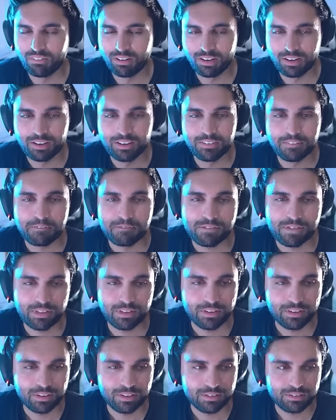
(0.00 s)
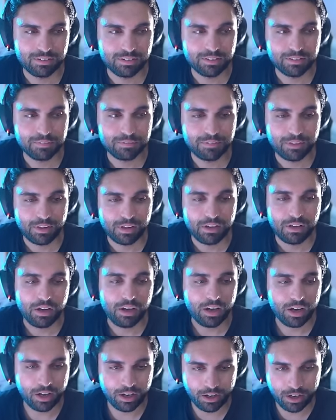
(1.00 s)
I'm really curious what Sony does
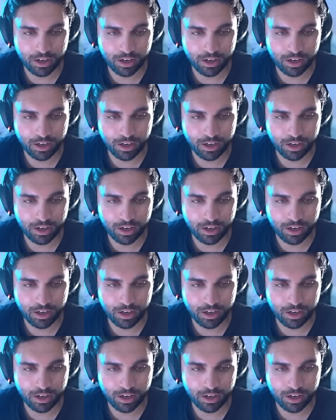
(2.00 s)
with...